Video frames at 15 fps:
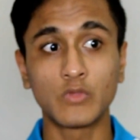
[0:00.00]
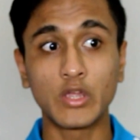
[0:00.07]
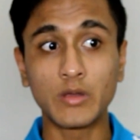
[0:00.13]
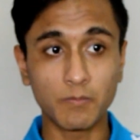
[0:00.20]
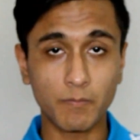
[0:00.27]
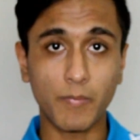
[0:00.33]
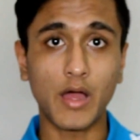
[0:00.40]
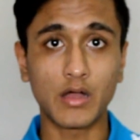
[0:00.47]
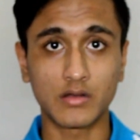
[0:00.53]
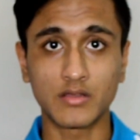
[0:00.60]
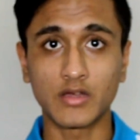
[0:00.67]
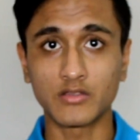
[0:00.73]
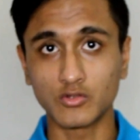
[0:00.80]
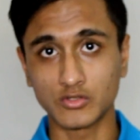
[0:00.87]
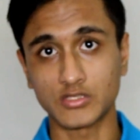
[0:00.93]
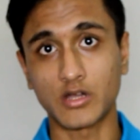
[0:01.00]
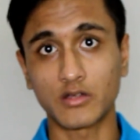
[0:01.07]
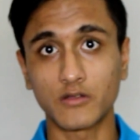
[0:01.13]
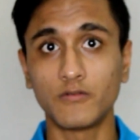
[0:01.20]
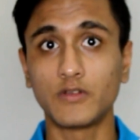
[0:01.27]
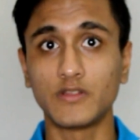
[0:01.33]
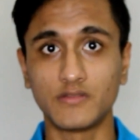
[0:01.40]
impact that those
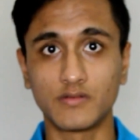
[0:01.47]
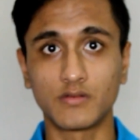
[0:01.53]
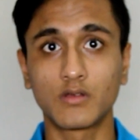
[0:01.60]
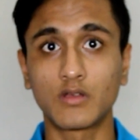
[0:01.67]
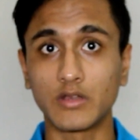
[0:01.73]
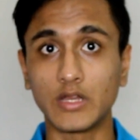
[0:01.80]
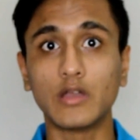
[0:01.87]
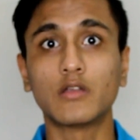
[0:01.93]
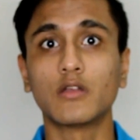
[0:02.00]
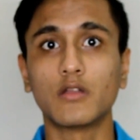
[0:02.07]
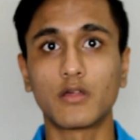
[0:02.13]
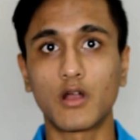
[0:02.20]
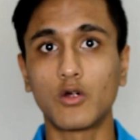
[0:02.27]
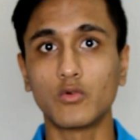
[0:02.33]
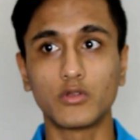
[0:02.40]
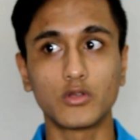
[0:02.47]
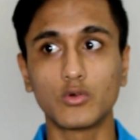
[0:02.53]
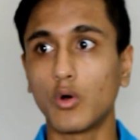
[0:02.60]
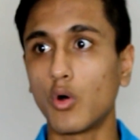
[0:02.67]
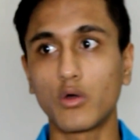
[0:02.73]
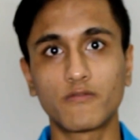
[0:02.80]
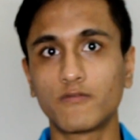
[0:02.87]
activities created around
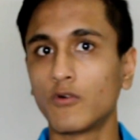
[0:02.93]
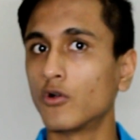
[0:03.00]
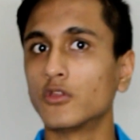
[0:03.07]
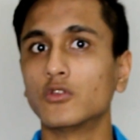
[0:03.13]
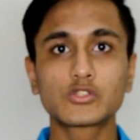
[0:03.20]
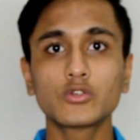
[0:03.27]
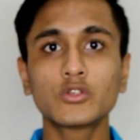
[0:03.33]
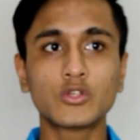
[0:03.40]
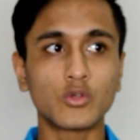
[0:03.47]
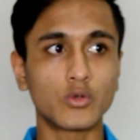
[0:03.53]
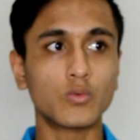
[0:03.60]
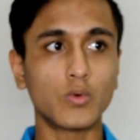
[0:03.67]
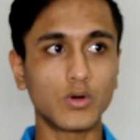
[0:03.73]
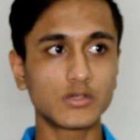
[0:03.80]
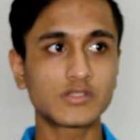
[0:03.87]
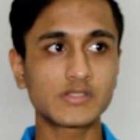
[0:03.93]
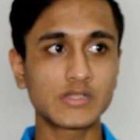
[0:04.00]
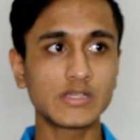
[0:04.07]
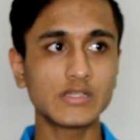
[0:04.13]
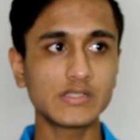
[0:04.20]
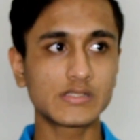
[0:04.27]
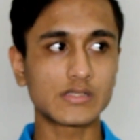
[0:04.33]
you or for you. So
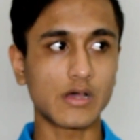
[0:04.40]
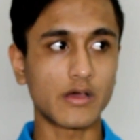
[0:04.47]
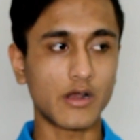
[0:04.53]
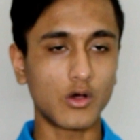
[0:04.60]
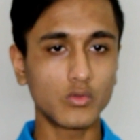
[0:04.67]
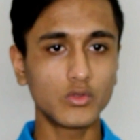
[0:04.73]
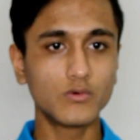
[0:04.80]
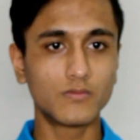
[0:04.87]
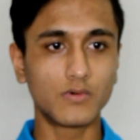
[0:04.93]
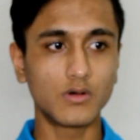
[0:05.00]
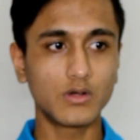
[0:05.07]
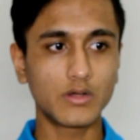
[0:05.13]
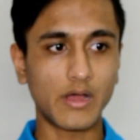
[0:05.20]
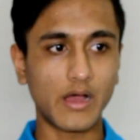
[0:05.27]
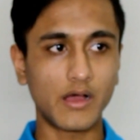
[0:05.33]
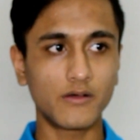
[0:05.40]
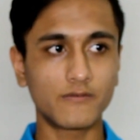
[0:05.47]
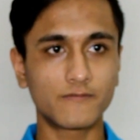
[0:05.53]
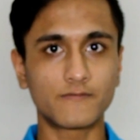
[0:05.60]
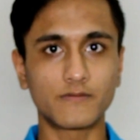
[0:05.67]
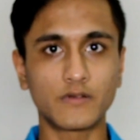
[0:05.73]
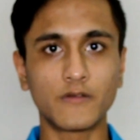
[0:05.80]
universities around the world
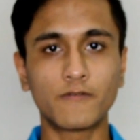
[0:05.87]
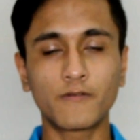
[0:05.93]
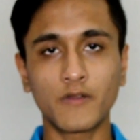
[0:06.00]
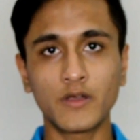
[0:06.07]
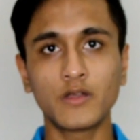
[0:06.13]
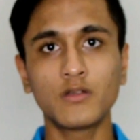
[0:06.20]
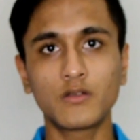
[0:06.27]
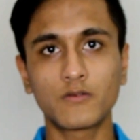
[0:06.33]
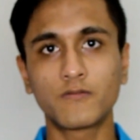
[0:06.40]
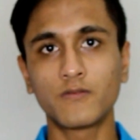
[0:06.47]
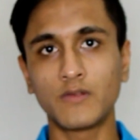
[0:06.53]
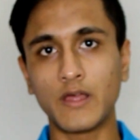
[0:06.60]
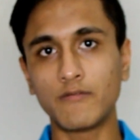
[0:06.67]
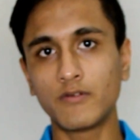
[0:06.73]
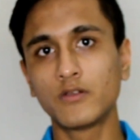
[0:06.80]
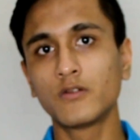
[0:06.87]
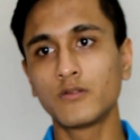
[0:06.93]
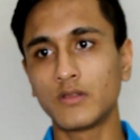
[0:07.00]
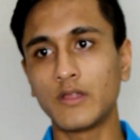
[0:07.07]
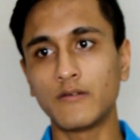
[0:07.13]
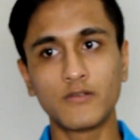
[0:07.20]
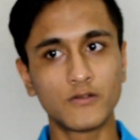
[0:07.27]
have different
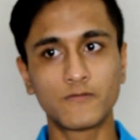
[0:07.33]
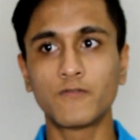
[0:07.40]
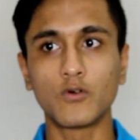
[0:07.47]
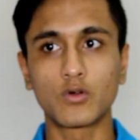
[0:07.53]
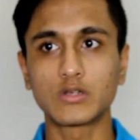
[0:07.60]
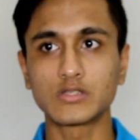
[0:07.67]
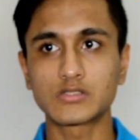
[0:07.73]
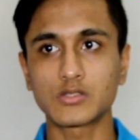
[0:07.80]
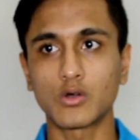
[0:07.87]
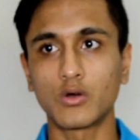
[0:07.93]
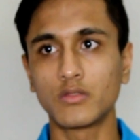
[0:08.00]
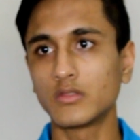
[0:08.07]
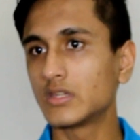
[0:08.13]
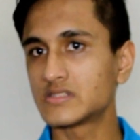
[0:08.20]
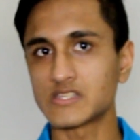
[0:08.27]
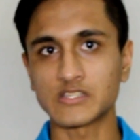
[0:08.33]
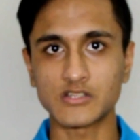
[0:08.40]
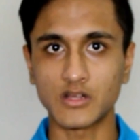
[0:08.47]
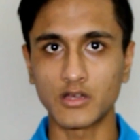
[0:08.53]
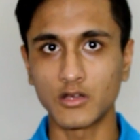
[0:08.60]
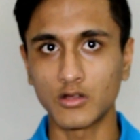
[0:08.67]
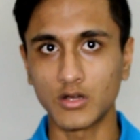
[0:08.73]
level of focus on these
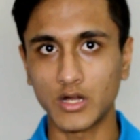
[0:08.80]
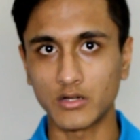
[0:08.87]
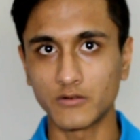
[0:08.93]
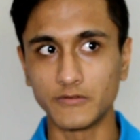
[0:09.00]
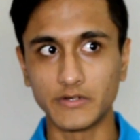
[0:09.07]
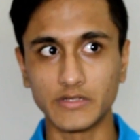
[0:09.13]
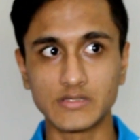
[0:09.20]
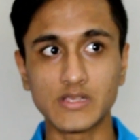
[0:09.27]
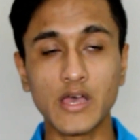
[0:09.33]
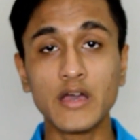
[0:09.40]
extracurricular activities.